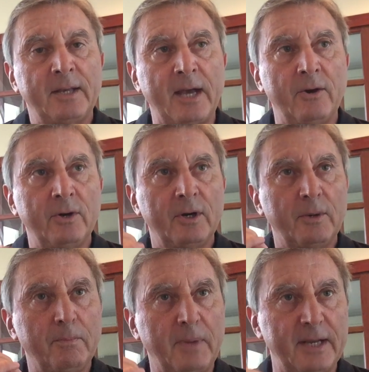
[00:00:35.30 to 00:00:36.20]
Now,
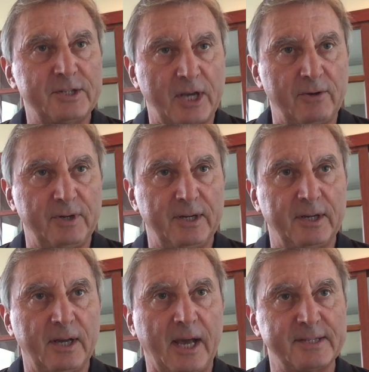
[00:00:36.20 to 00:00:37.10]

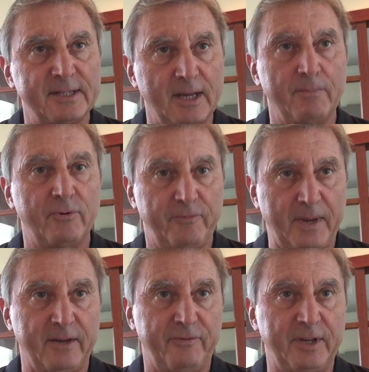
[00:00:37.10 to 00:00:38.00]
melatonin has a number of
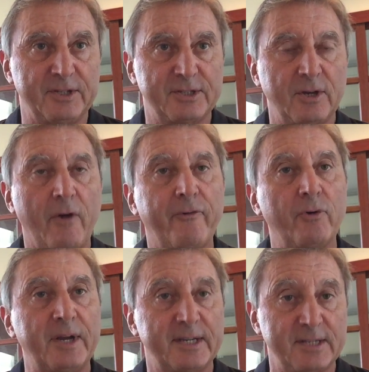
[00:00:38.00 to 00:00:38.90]
benefits.
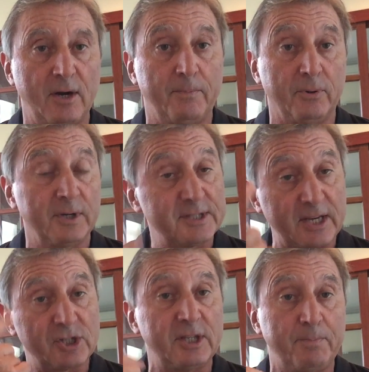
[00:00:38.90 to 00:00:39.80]
For example, it's
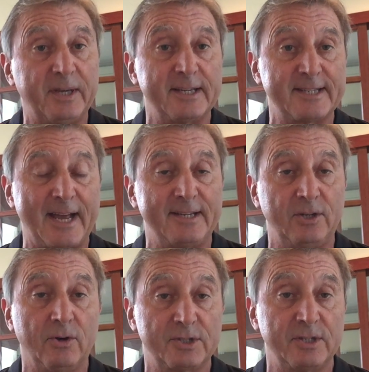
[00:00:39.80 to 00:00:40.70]
actually the biggest
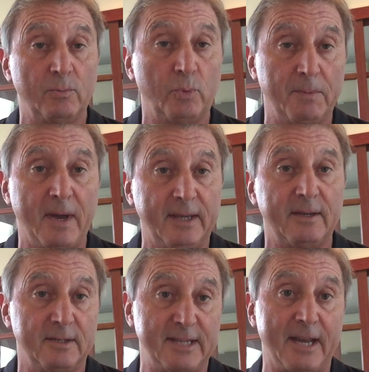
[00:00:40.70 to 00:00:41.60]
antioxidant we
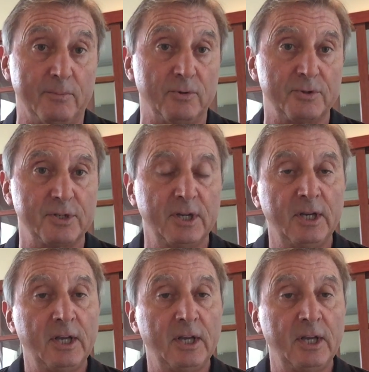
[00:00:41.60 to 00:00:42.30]
make as animals.